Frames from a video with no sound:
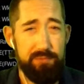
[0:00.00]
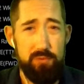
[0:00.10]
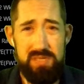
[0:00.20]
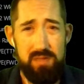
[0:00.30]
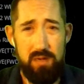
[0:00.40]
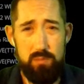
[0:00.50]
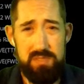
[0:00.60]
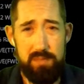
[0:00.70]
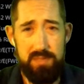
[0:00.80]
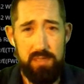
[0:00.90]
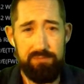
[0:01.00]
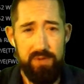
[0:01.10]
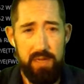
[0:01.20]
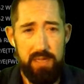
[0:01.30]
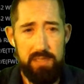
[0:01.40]
If you're stuck with something in
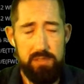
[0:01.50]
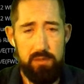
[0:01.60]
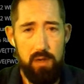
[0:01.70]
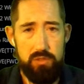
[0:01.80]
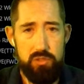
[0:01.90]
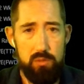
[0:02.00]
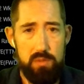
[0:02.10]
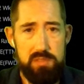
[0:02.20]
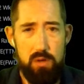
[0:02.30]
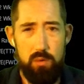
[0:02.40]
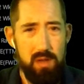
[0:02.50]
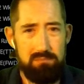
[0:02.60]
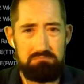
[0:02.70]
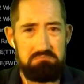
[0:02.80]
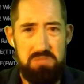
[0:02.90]
finance or you're not sure what's going
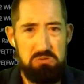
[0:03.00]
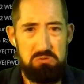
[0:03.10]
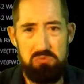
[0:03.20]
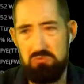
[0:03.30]
on, just